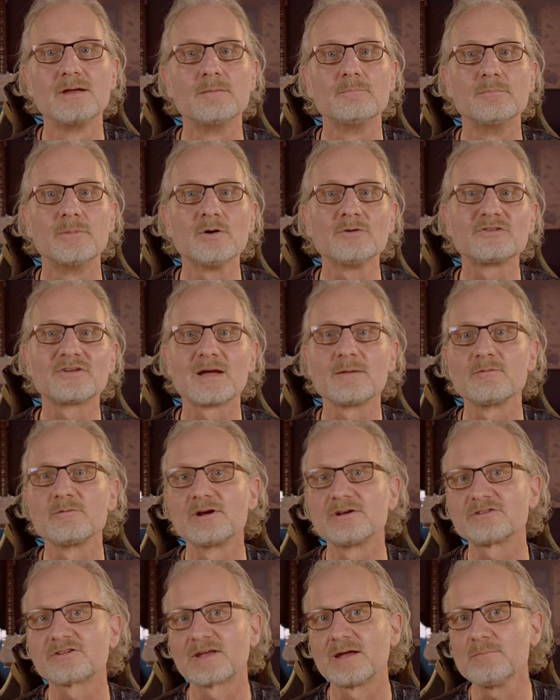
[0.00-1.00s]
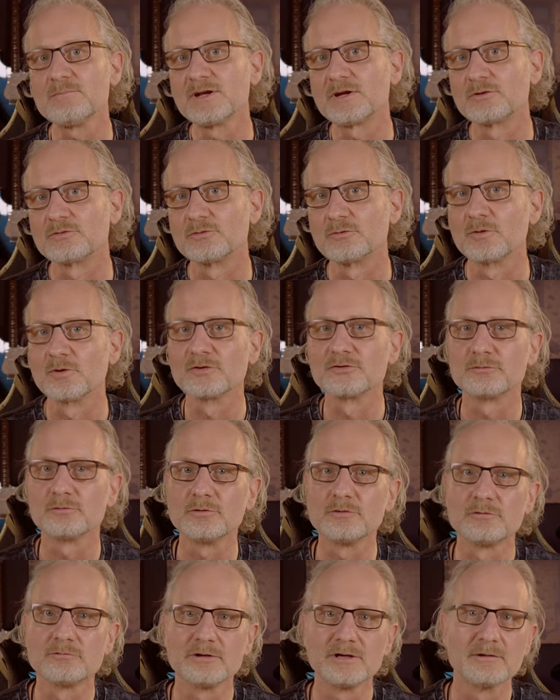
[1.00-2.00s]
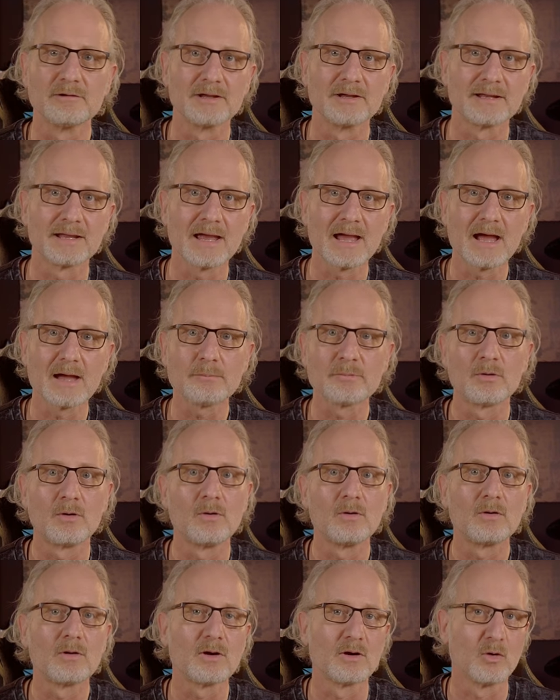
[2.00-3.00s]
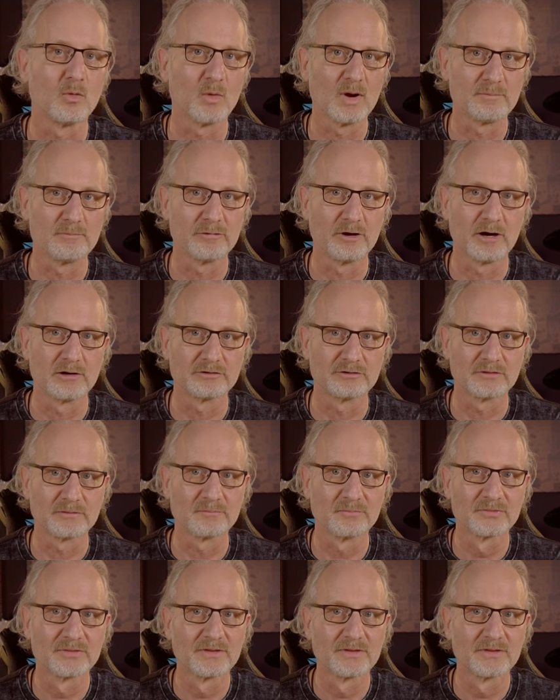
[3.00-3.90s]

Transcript: Both cameras can be controlled through the Reolink app or a web browser.